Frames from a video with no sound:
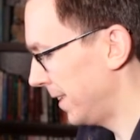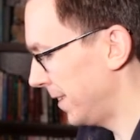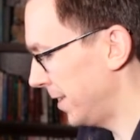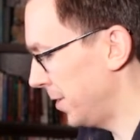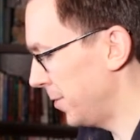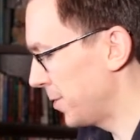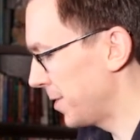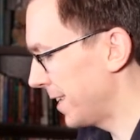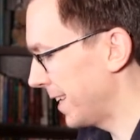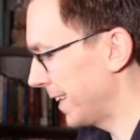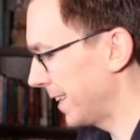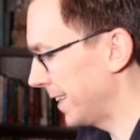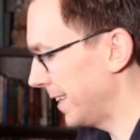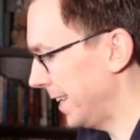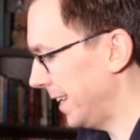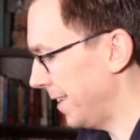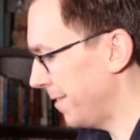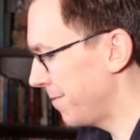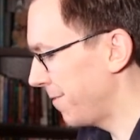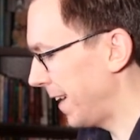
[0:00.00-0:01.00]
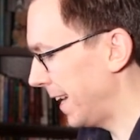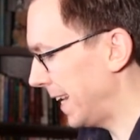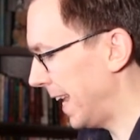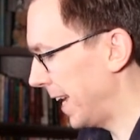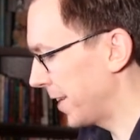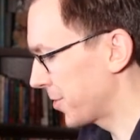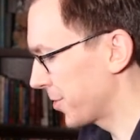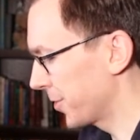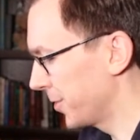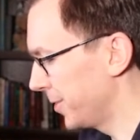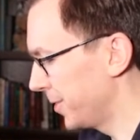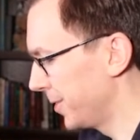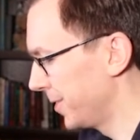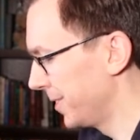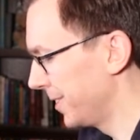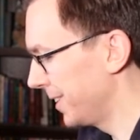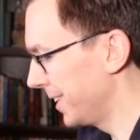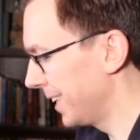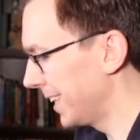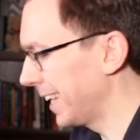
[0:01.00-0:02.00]
using the financial
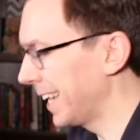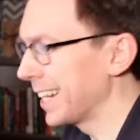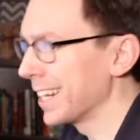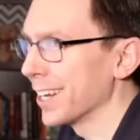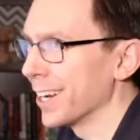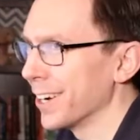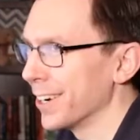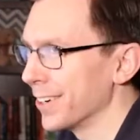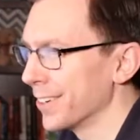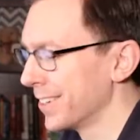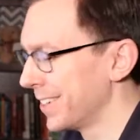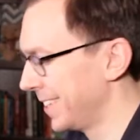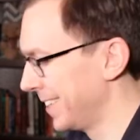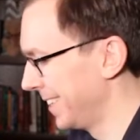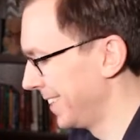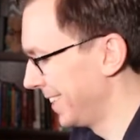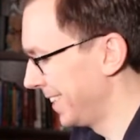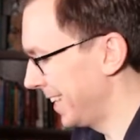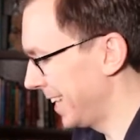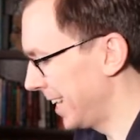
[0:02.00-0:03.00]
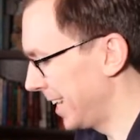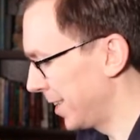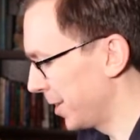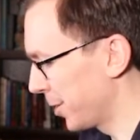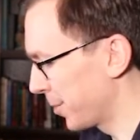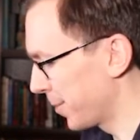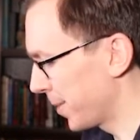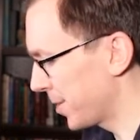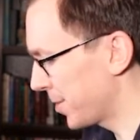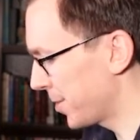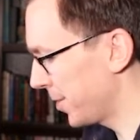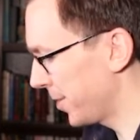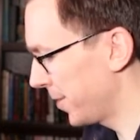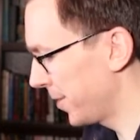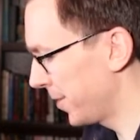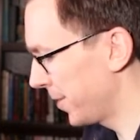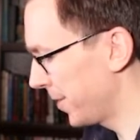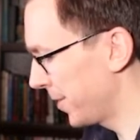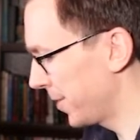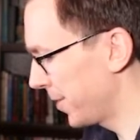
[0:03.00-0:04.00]
lingo, uh, the
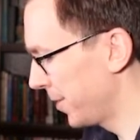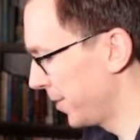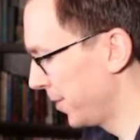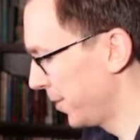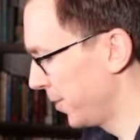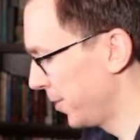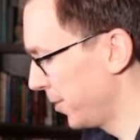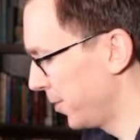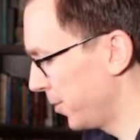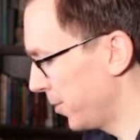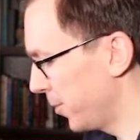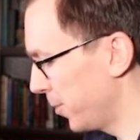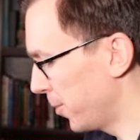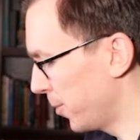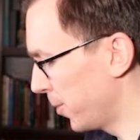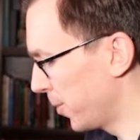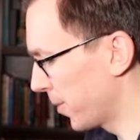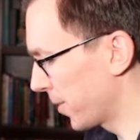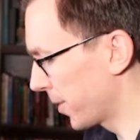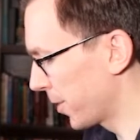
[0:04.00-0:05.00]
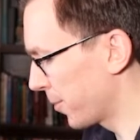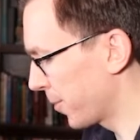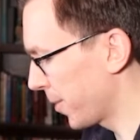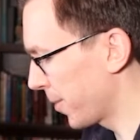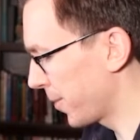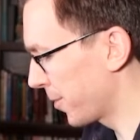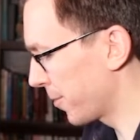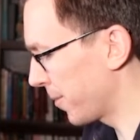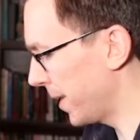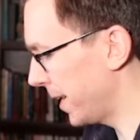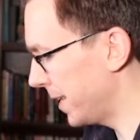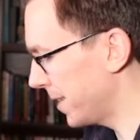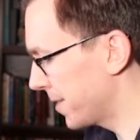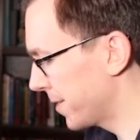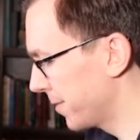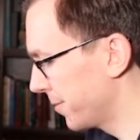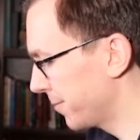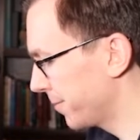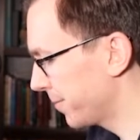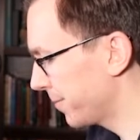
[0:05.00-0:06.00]
return or growth rate.